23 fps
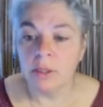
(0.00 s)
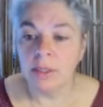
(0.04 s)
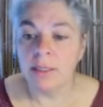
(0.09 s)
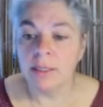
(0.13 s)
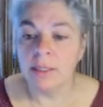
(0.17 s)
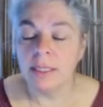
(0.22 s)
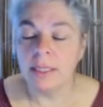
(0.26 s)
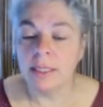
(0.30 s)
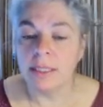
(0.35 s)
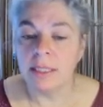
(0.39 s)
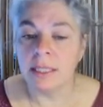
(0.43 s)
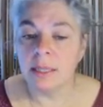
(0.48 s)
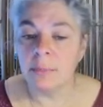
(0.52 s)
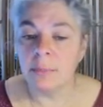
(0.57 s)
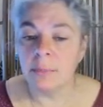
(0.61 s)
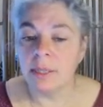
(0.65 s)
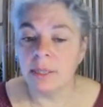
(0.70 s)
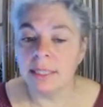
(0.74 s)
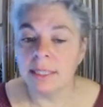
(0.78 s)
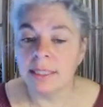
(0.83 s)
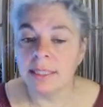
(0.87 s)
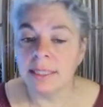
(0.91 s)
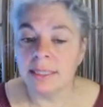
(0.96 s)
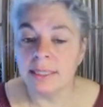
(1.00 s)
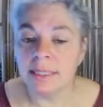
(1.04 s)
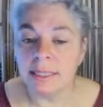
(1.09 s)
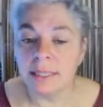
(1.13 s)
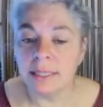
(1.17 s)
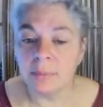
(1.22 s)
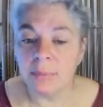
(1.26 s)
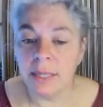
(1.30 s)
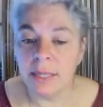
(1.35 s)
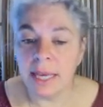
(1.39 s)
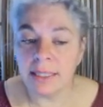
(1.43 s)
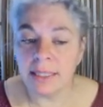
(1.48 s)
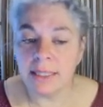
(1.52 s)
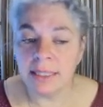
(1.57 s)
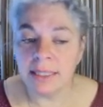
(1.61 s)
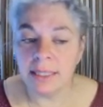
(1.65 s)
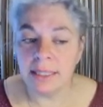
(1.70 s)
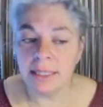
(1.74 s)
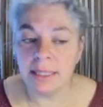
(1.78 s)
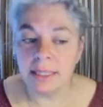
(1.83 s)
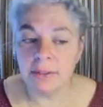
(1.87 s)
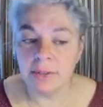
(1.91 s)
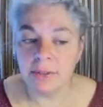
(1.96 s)
will need to complete a
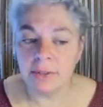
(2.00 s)
DBS